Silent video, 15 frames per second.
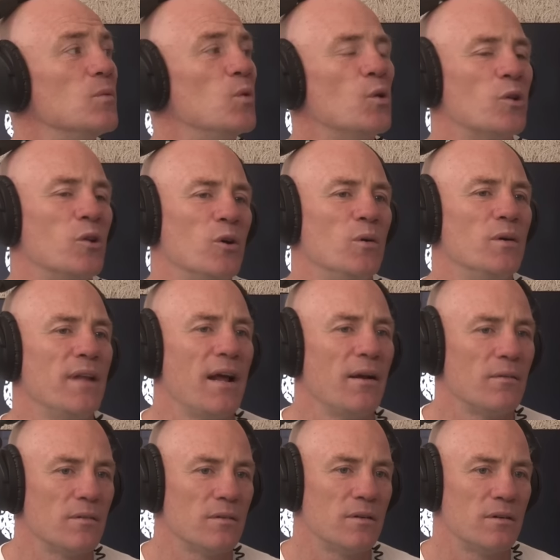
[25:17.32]
Wardlaw and
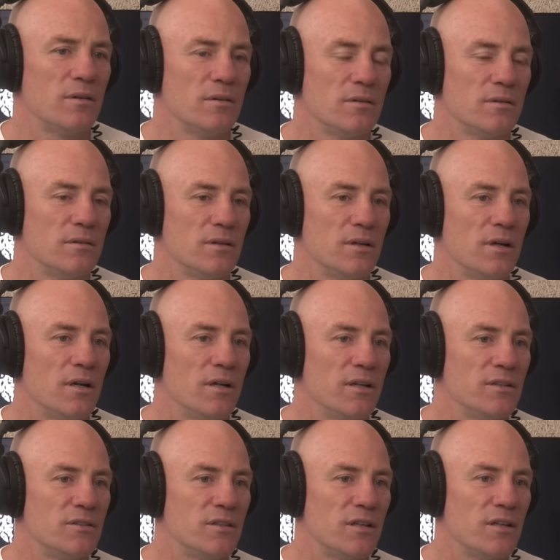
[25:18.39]
that, uh,
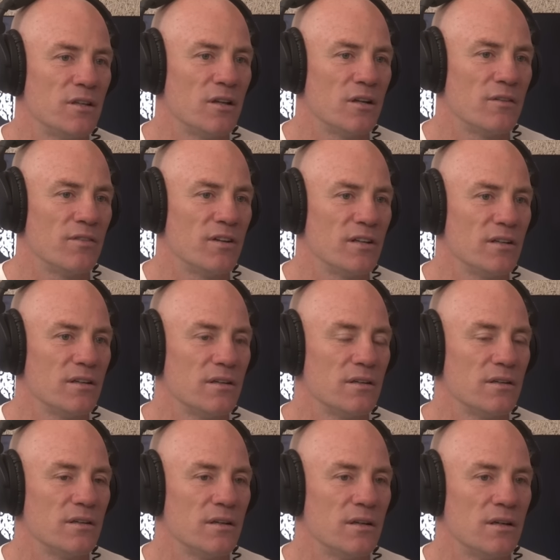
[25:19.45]
you'd see a lot of it.
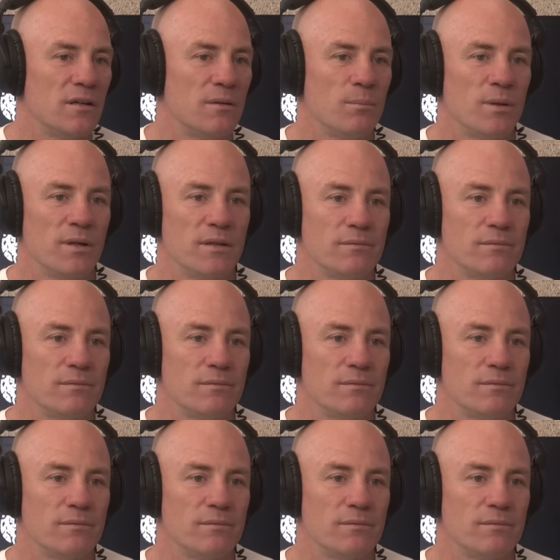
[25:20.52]
Mm.